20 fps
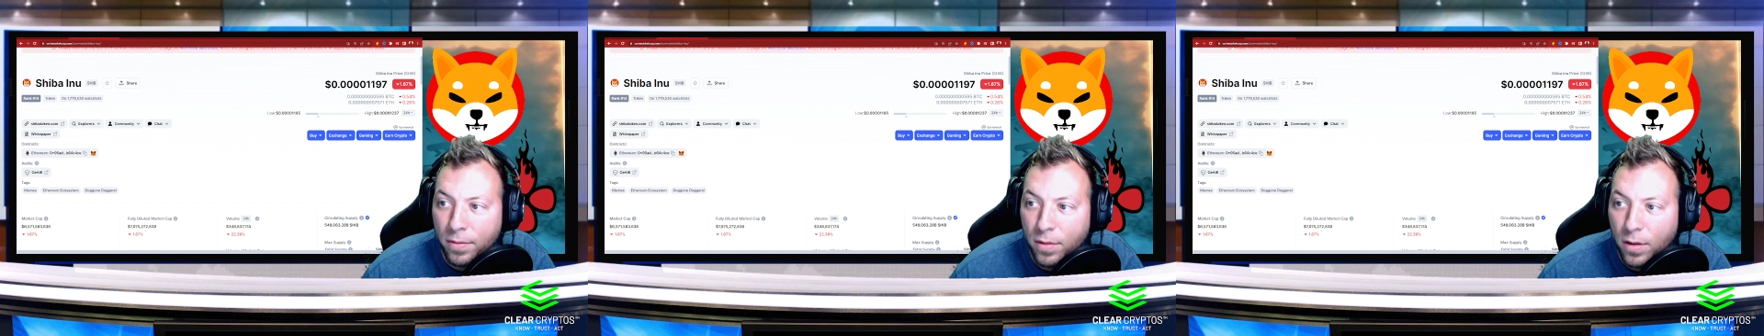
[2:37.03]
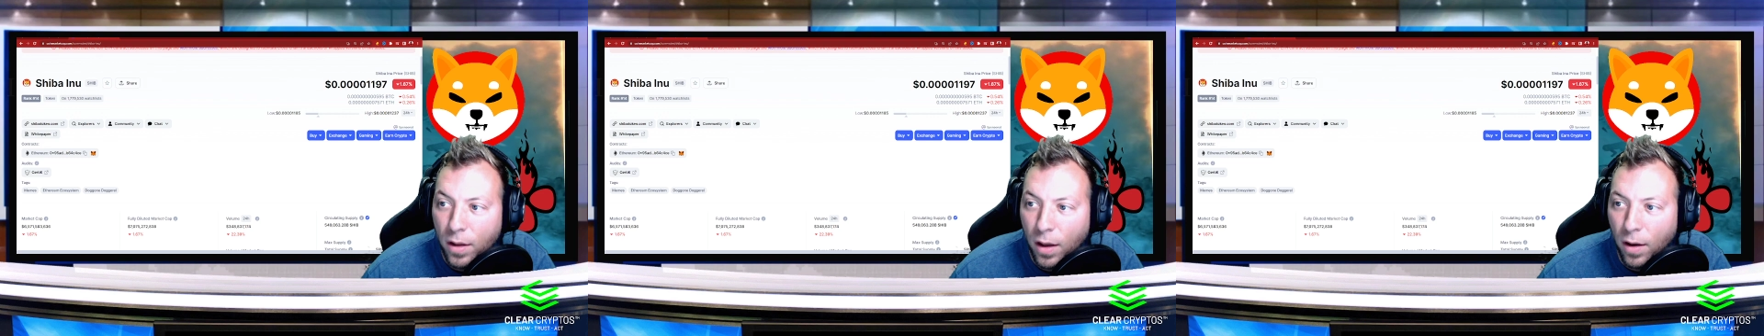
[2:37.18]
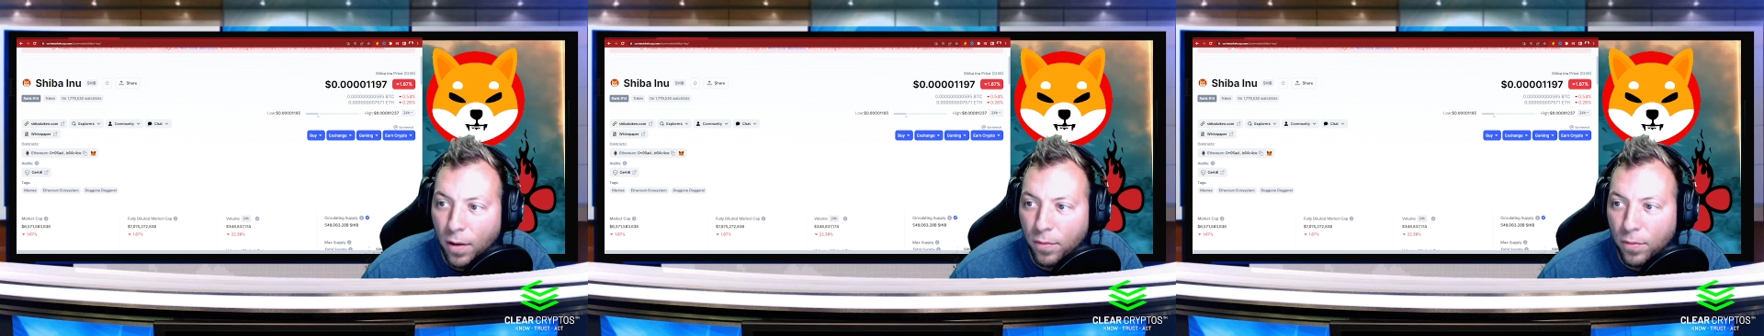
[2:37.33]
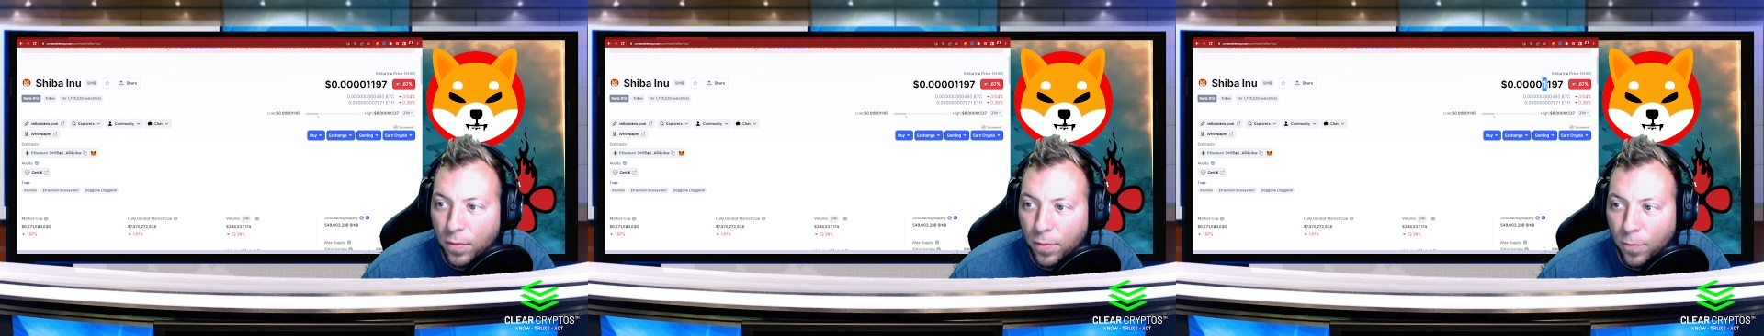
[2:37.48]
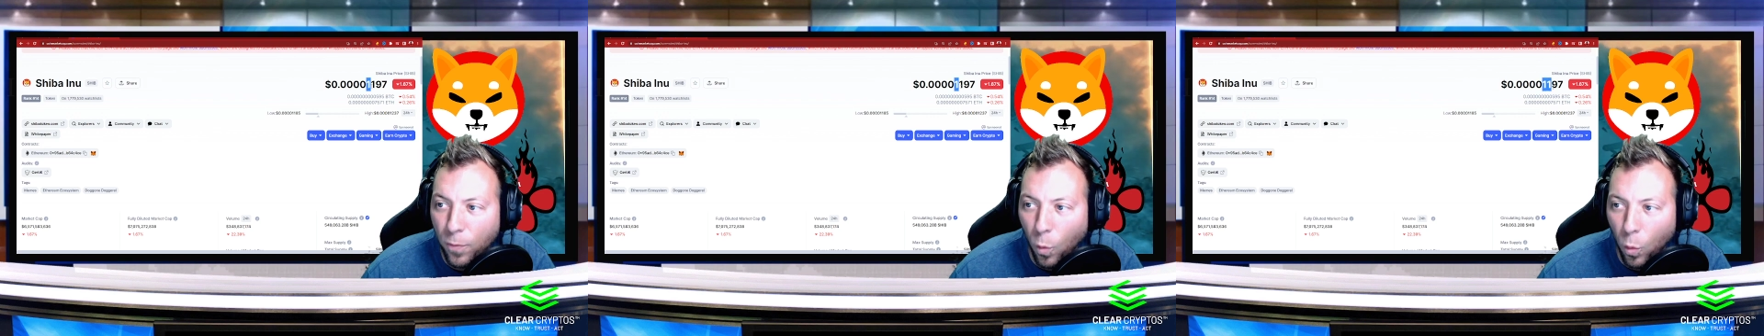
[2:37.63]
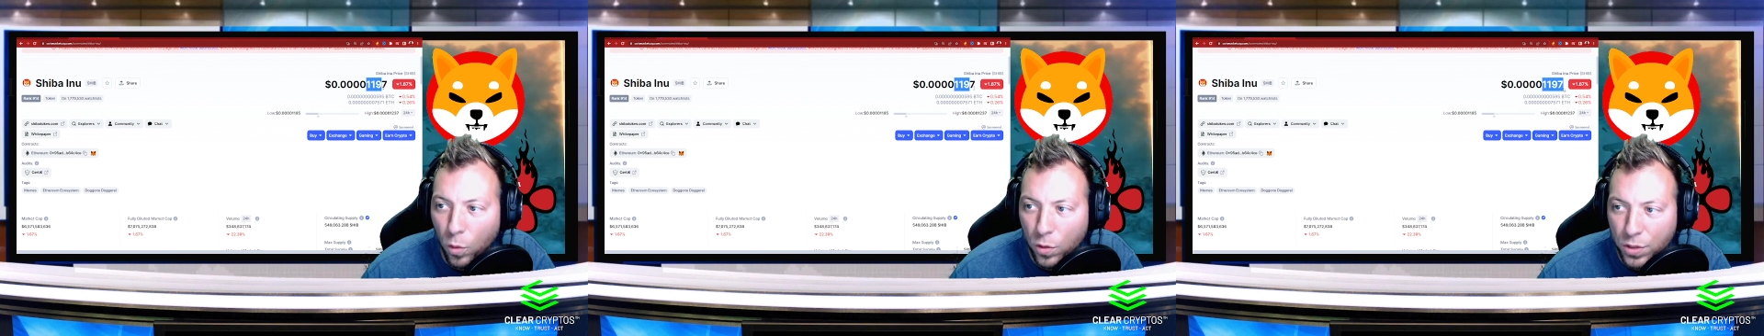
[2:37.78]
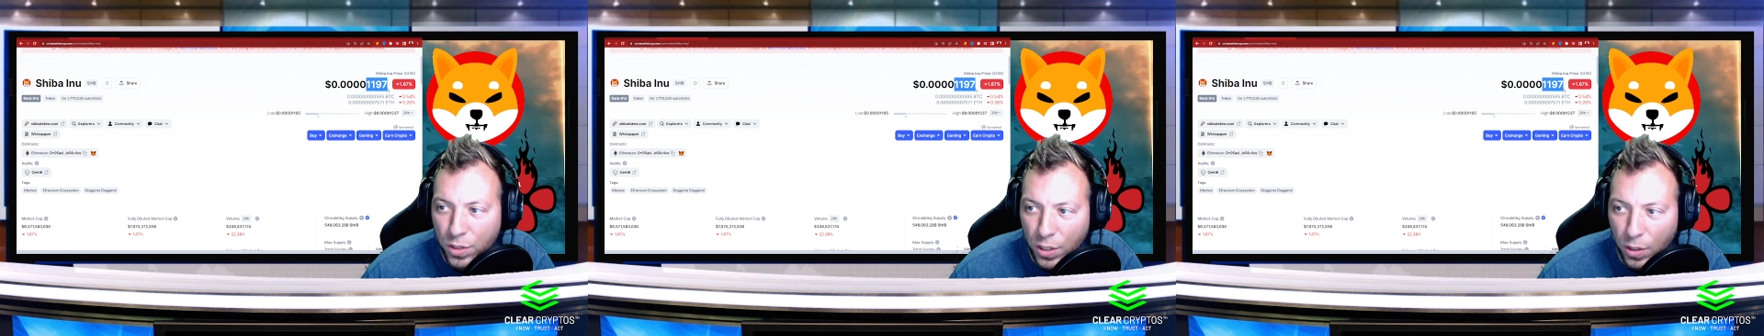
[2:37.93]
of the
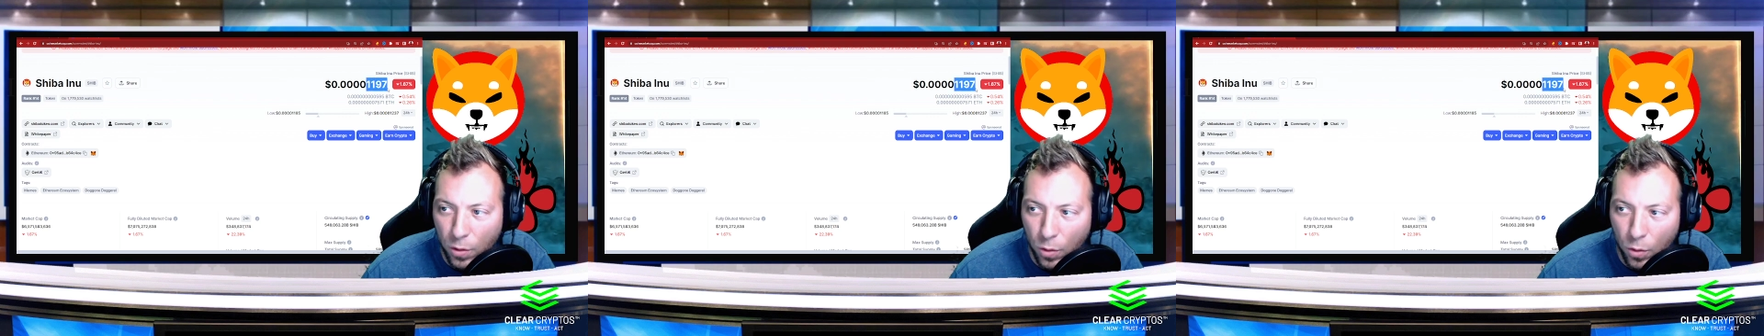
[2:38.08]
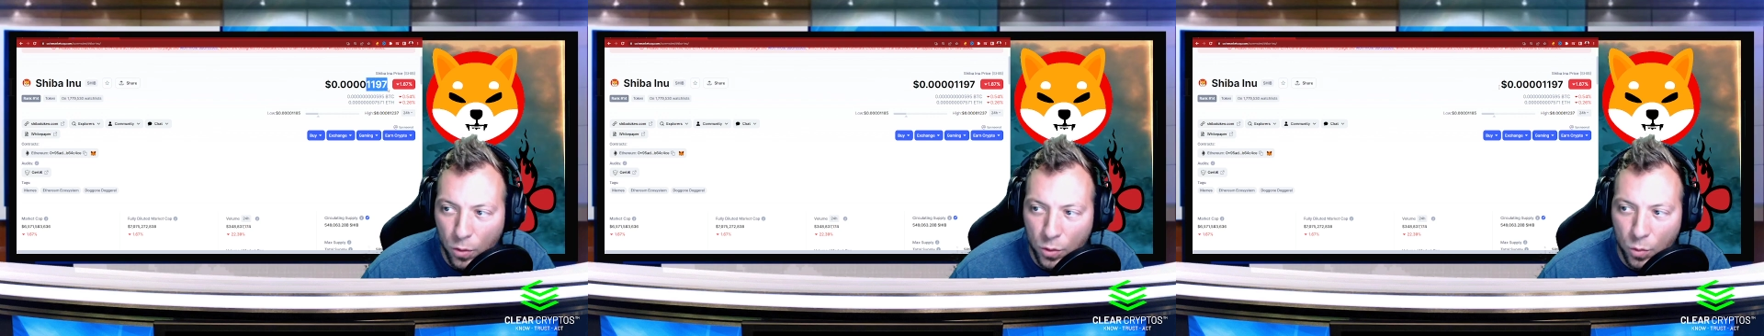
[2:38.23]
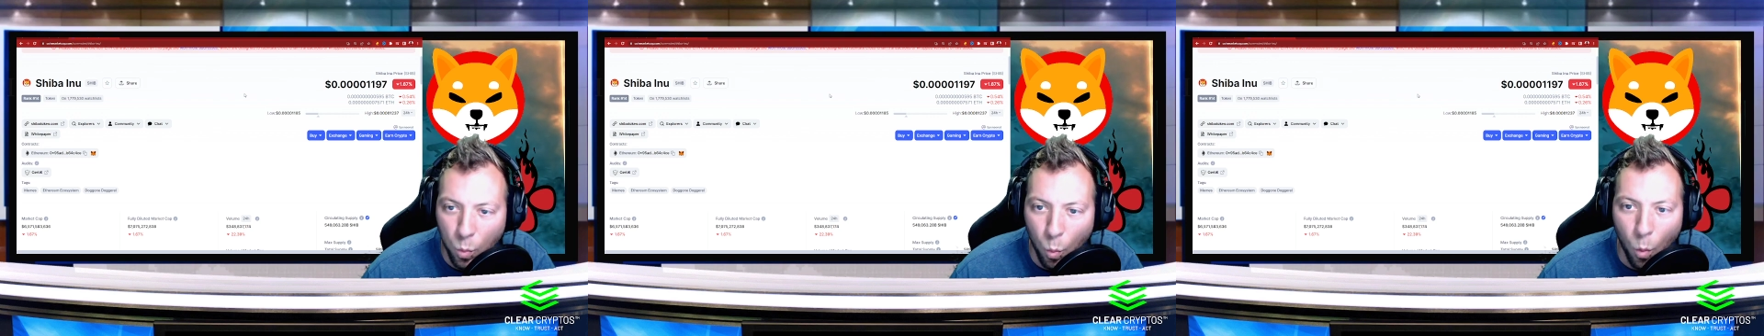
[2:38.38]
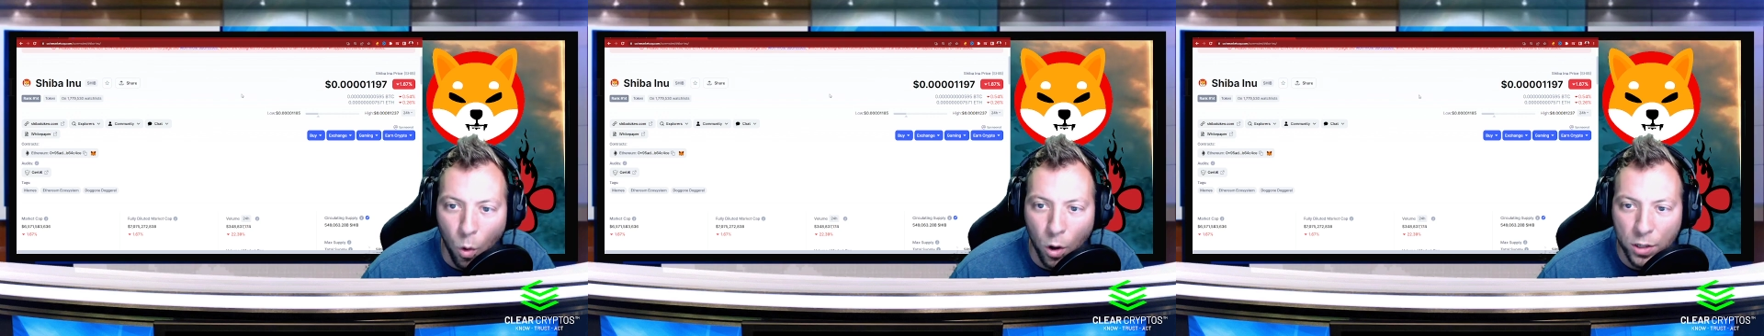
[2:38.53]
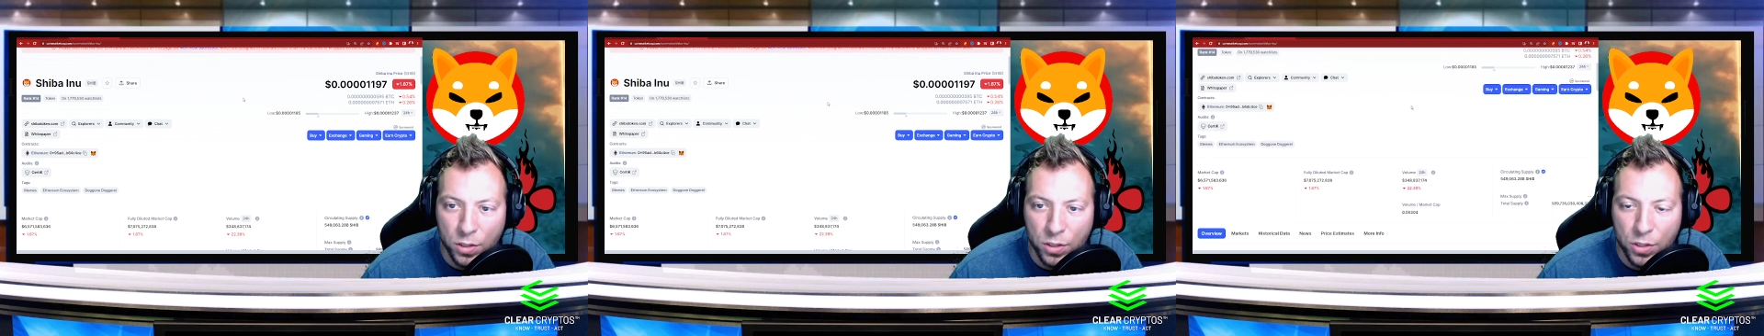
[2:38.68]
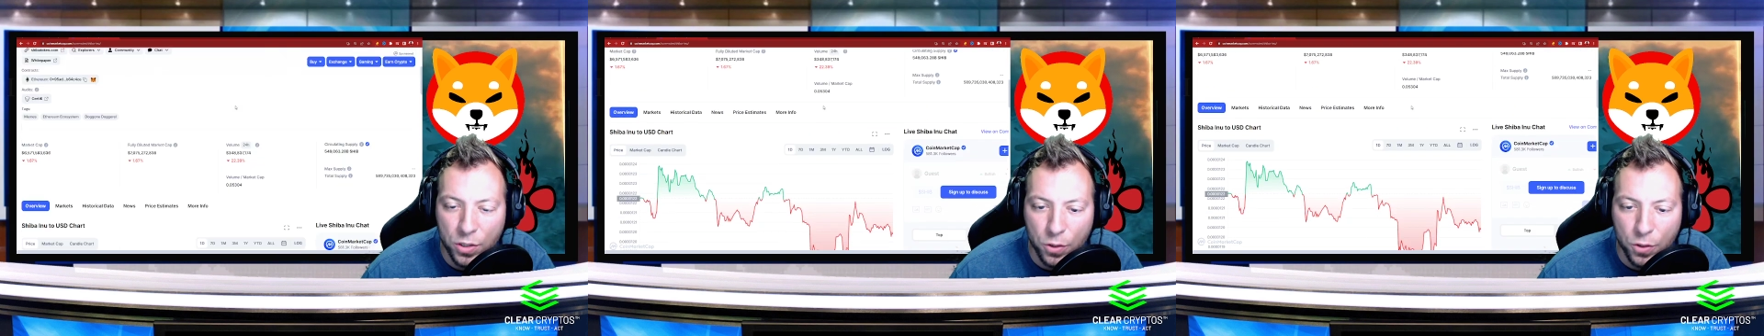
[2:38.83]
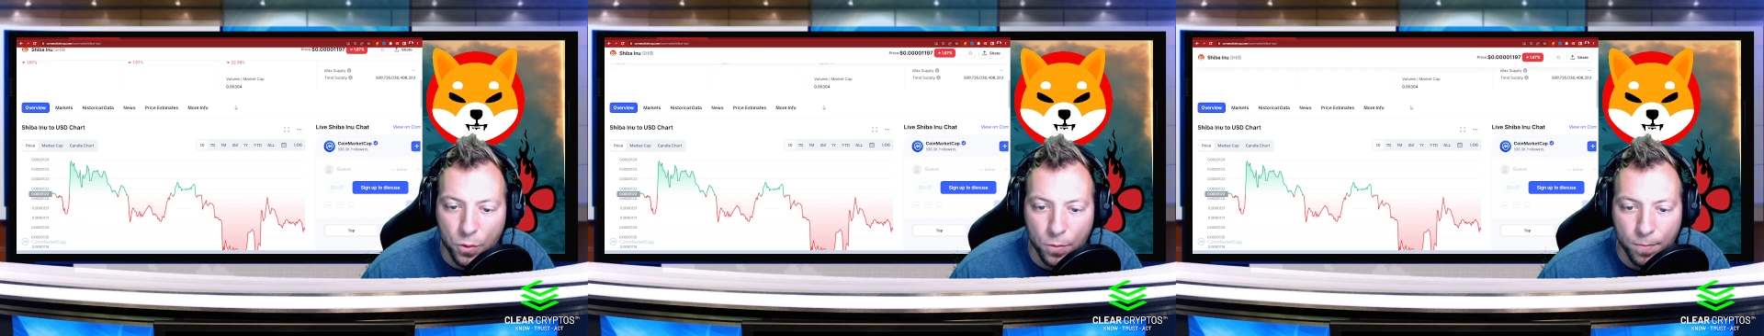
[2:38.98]

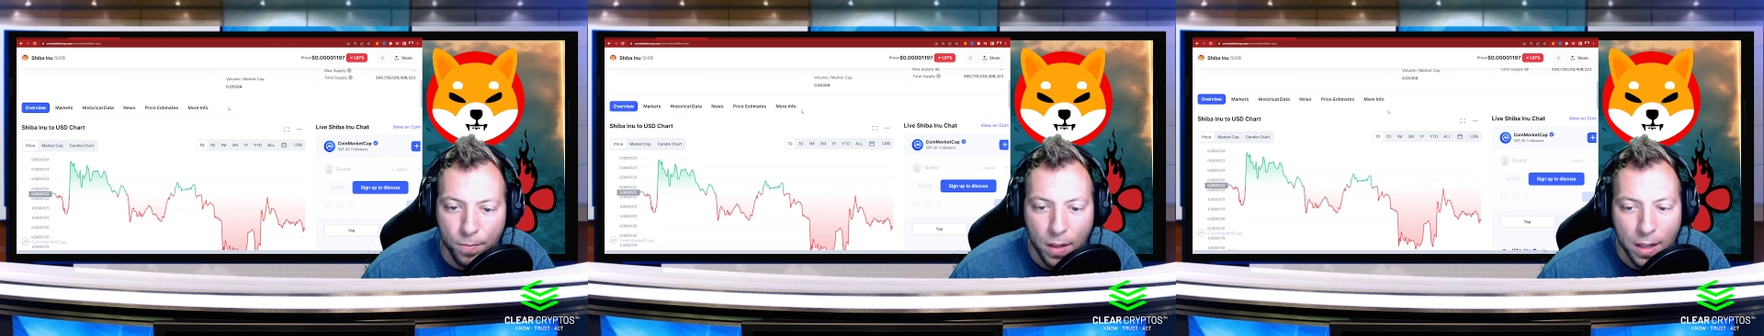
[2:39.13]
4012.